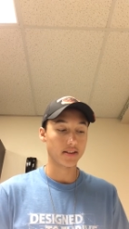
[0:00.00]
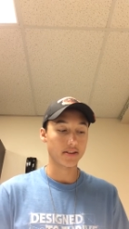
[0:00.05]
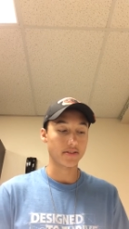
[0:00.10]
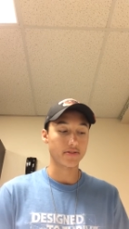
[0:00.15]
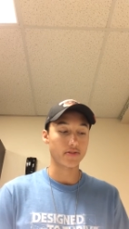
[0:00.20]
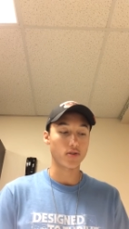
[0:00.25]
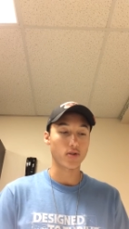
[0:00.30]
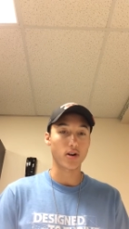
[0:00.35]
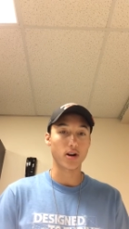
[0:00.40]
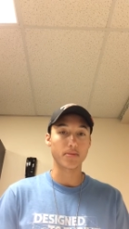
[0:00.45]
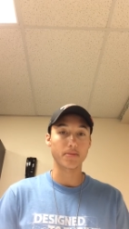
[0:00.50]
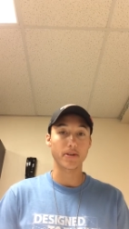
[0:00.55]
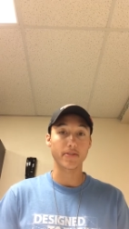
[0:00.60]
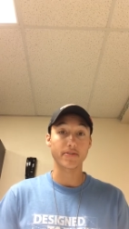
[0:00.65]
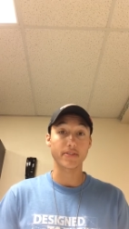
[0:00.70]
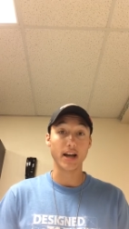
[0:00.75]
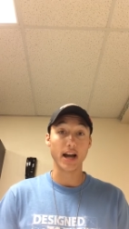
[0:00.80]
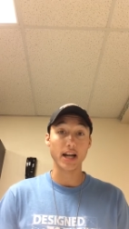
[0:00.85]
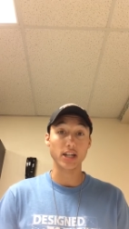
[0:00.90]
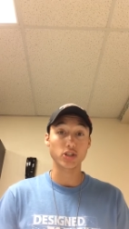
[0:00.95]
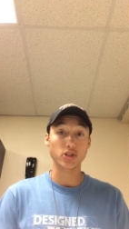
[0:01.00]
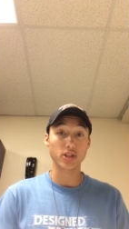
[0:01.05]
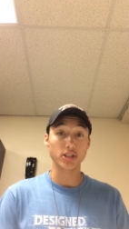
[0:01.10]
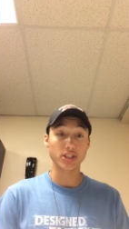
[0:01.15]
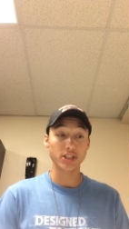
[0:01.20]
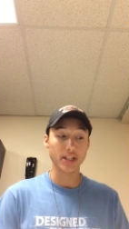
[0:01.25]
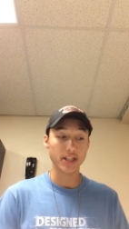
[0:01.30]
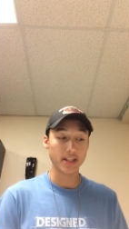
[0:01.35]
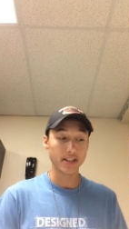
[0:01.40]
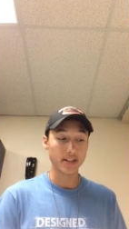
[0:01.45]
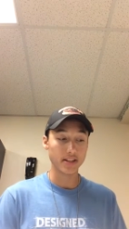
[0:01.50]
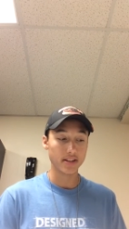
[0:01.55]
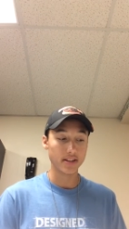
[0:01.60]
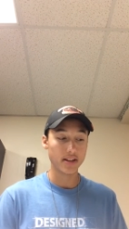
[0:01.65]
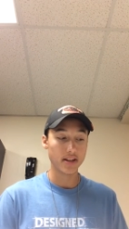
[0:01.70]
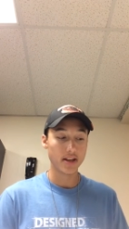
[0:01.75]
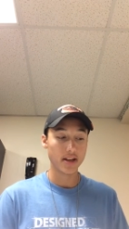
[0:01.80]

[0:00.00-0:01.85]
the form of nitrogen,